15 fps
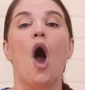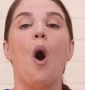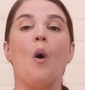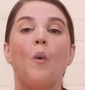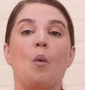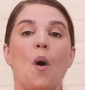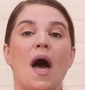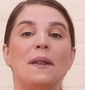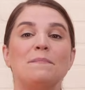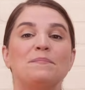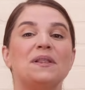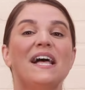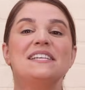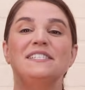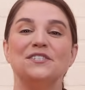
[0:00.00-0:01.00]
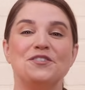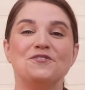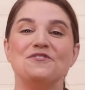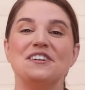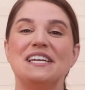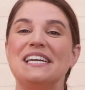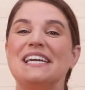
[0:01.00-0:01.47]
One plus
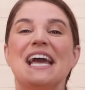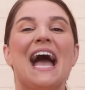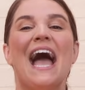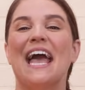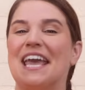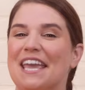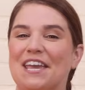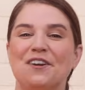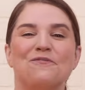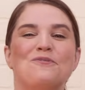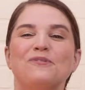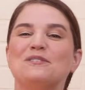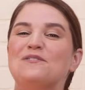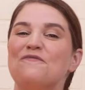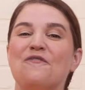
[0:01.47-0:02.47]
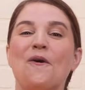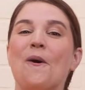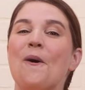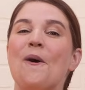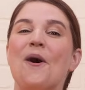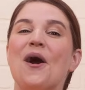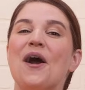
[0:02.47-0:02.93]
three equals
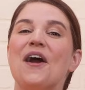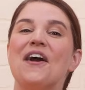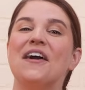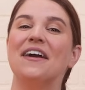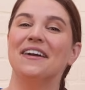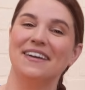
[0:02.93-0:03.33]
four.